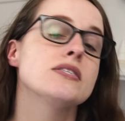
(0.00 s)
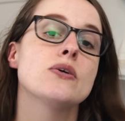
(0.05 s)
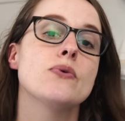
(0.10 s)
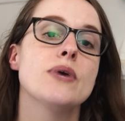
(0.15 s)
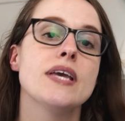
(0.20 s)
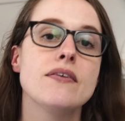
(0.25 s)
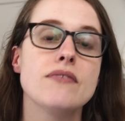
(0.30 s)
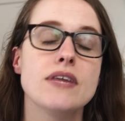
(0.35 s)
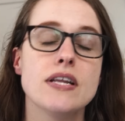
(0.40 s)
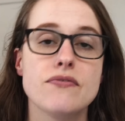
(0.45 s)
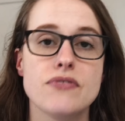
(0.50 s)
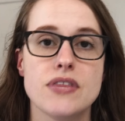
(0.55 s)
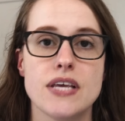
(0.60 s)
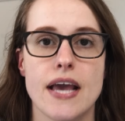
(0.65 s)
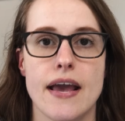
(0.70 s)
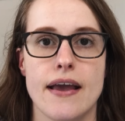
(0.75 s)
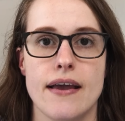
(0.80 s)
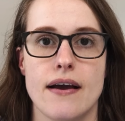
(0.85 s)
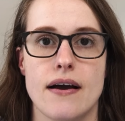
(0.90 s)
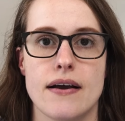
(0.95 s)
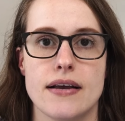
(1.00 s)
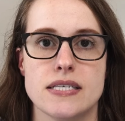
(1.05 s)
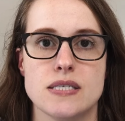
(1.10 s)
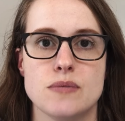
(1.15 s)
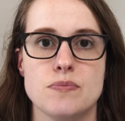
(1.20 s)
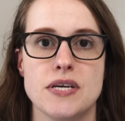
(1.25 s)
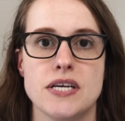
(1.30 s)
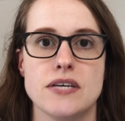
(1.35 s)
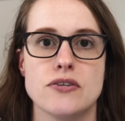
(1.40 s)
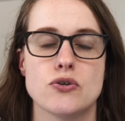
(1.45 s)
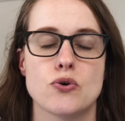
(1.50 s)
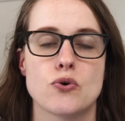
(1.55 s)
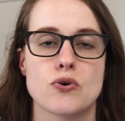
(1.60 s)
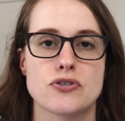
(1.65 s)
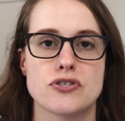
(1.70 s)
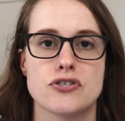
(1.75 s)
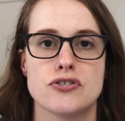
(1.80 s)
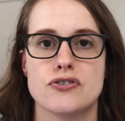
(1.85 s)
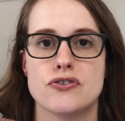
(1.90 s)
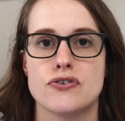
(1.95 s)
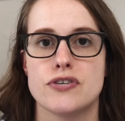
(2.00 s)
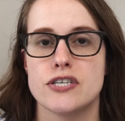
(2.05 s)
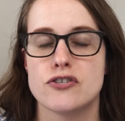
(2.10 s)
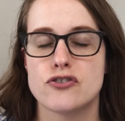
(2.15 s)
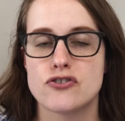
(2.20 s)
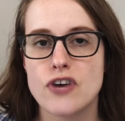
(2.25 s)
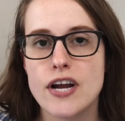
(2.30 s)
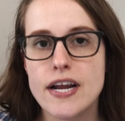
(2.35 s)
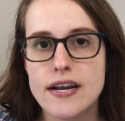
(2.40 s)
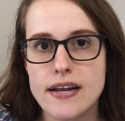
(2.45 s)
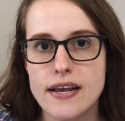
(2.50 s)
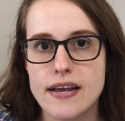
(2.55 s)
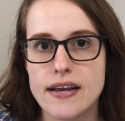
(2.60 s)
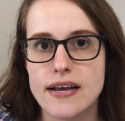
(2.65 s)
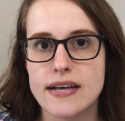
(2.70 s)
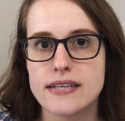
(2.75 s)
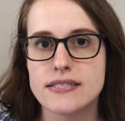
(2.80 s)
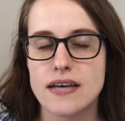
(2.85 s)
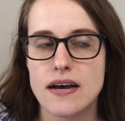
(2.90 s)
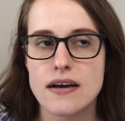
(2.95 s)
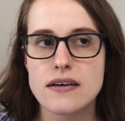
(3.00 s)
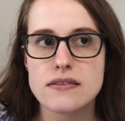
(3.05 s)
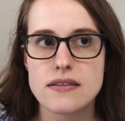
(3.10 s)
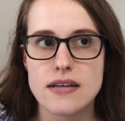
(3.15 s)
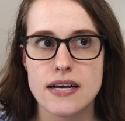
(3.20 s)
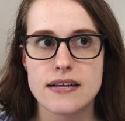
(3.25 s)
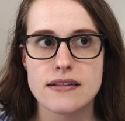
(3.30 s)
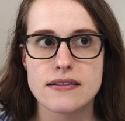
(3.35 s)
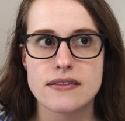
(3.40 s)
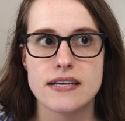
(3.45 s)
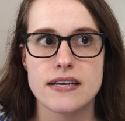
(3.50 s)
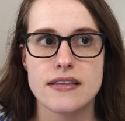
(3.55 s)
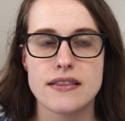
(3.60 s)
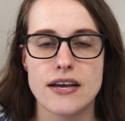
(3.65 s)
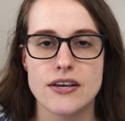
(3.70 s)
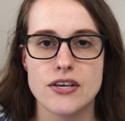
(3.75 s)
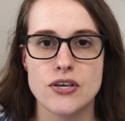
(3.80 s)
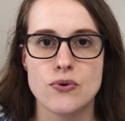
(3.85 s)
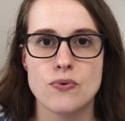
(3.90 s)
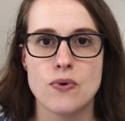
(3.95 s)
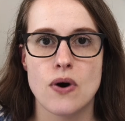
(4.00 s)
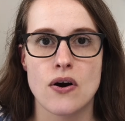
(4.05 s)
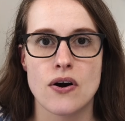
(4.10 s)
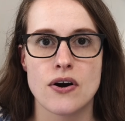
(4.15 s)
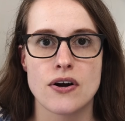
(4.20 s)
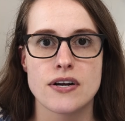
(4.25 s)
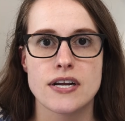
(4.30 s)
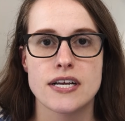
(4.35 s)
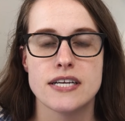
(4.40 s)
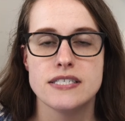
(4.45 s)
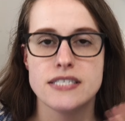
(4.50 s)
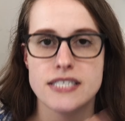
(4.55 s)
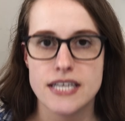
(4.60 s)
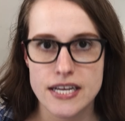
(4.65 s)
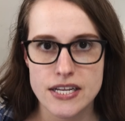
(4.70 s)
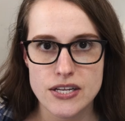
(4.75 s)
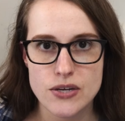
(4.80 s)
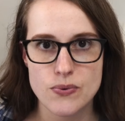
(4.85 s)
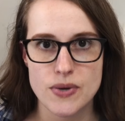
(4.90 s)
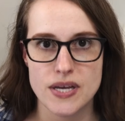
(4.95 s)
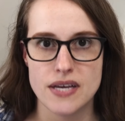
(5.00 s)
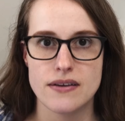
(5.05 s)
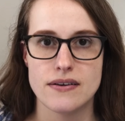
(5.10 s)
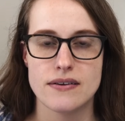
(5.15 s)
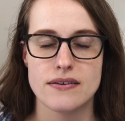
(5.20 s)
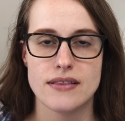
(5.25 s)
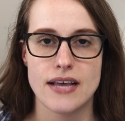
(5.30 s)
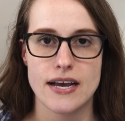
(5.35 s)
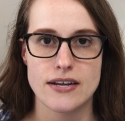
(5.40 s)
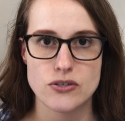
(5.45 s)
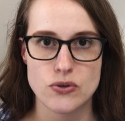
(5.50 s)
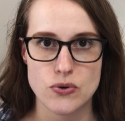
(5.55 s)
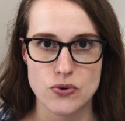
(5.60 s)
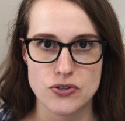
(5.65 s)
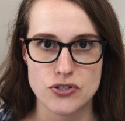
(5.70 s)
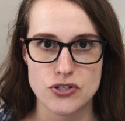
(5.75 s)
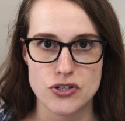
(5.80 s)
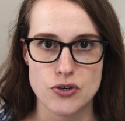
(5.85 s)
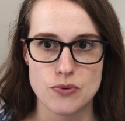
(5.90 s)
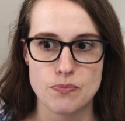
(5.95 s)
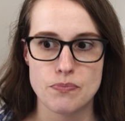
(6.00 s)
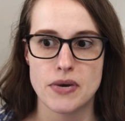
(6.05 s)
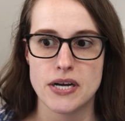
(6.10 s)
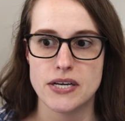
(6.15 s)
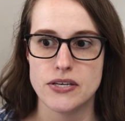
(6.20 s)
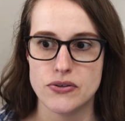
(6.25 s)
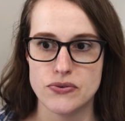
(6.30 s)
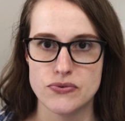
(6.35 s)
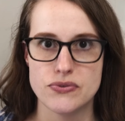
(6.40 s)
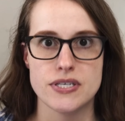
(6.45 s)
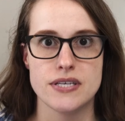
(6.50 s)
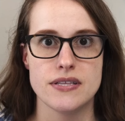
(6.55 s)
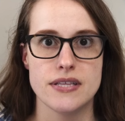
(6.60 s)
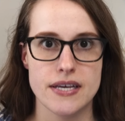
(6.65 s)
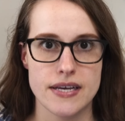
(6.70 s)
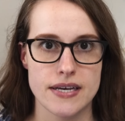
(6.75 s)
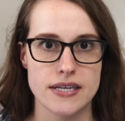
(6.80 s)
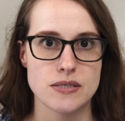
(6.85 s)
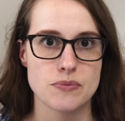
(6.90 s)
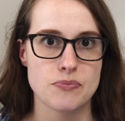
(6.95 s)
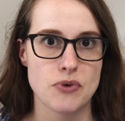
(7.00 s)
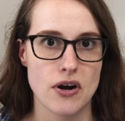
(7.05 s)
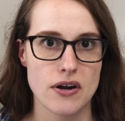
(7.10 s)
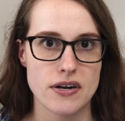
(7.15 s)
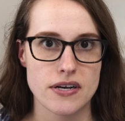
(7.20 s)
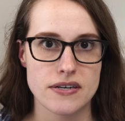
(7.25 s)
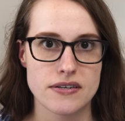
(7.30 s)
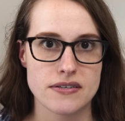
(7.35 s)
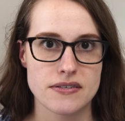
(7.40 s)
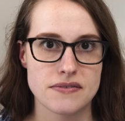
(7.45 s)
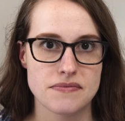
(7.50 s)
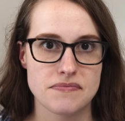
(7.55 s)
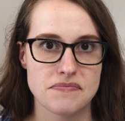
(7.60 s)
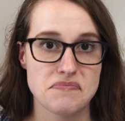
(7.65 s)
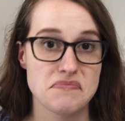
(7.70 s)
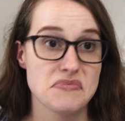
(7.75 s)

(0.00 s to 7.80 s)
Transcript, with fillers: So even if the AI is being tortured during training, it's unlikely that you are continuing that torture by using the end product.